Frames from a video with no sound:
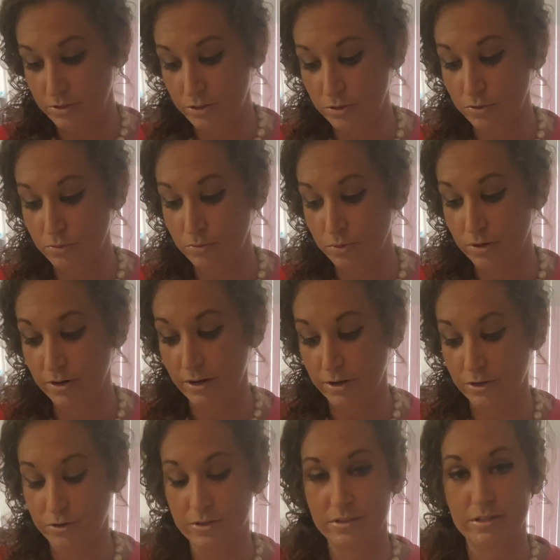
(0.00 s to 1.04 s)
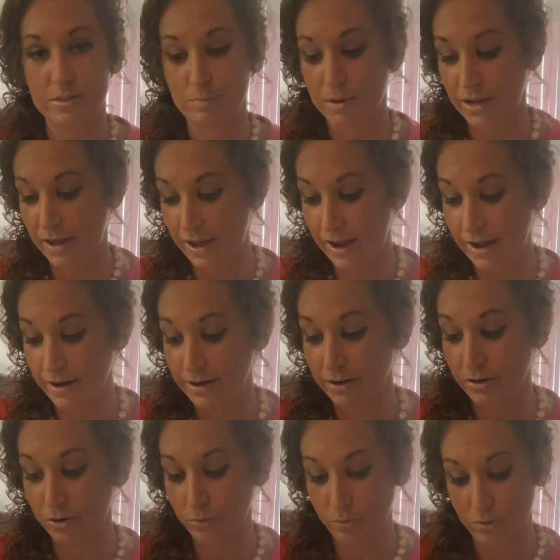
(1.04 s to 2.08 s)
to 2 word utterances by
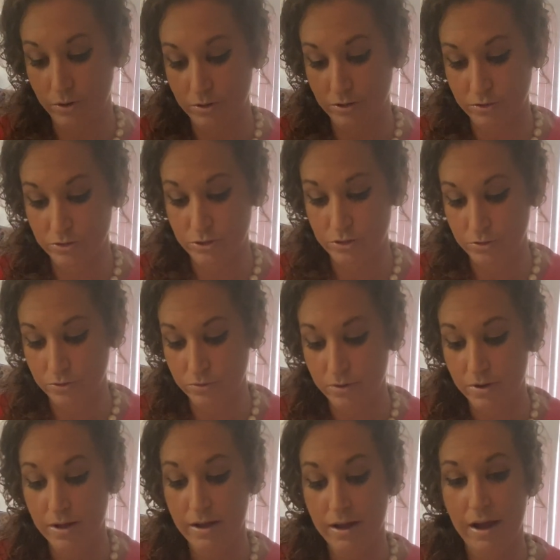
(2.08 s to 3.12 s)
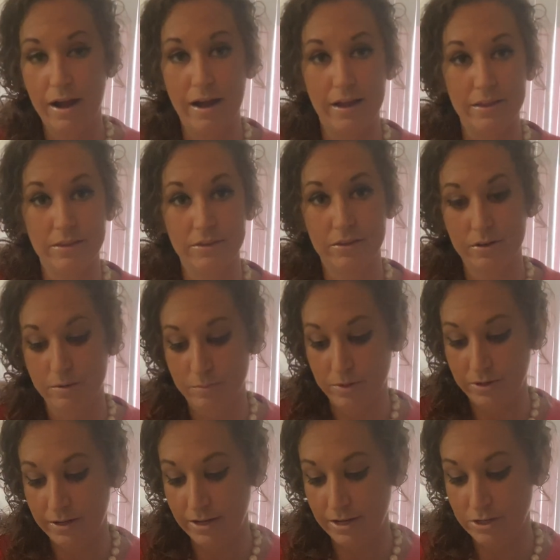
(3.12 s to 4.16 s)
adding a word or two on the
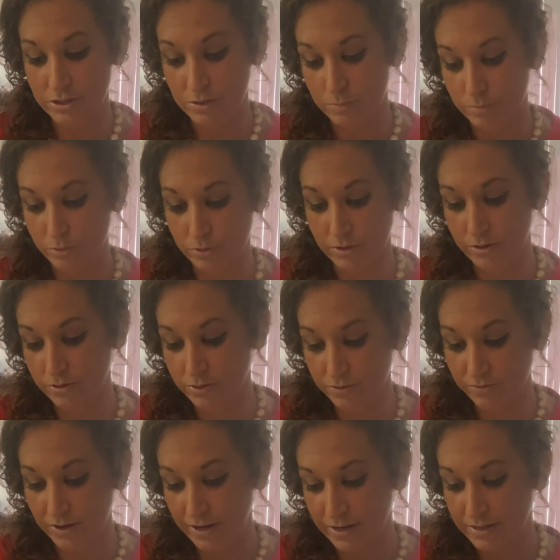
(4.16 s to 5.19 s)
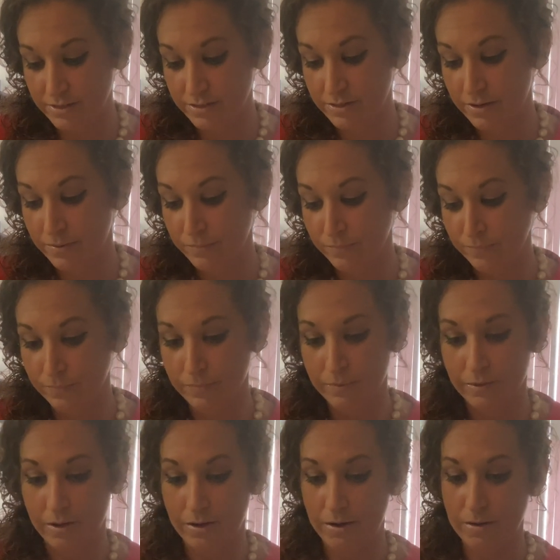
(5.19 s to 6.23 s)
communication board or device.
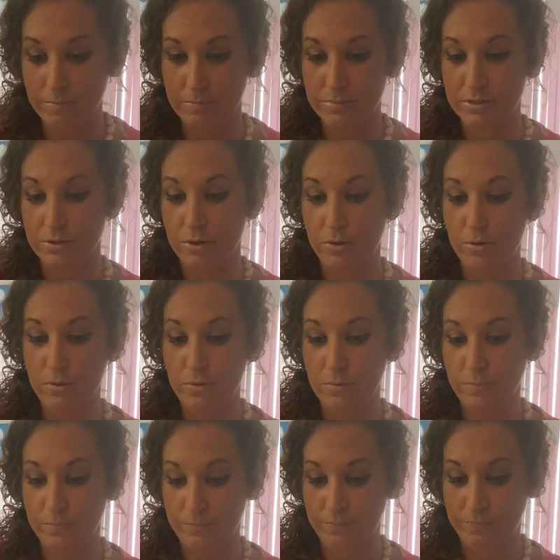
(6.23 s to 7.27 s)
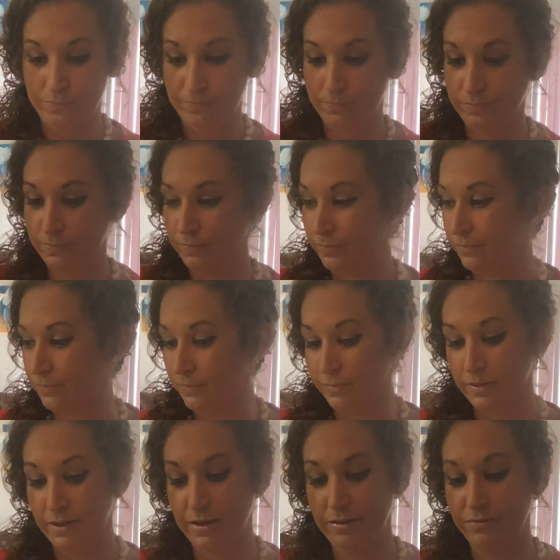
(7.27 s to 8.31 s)
So
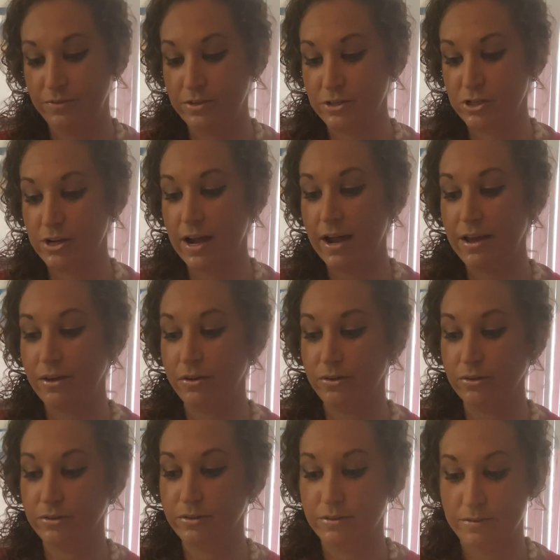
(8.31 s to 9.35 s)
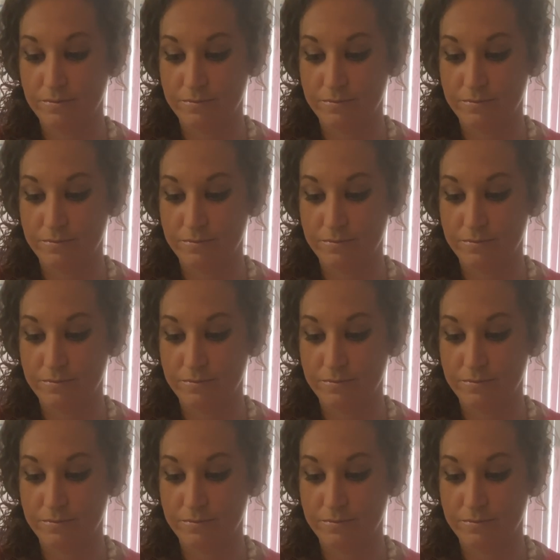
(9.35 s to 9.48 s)
if the child